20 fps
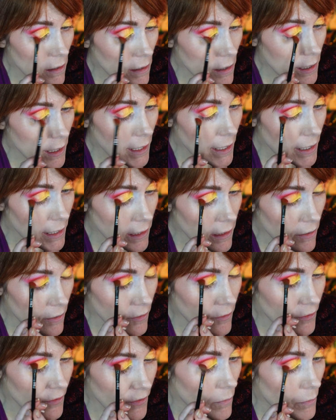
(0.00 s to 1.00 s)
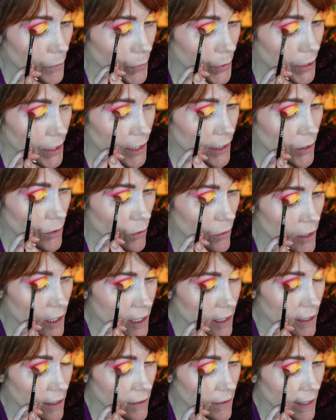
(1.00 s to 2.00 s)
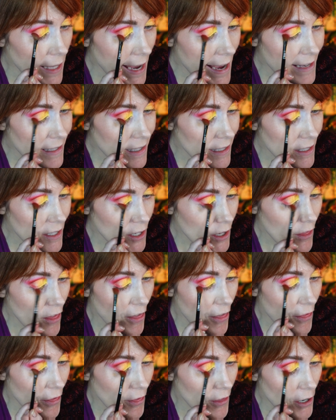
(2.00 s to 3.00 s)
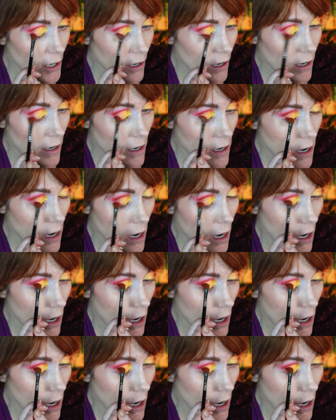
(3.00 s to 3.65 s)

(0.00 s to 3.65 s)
kind of put it towards the last third.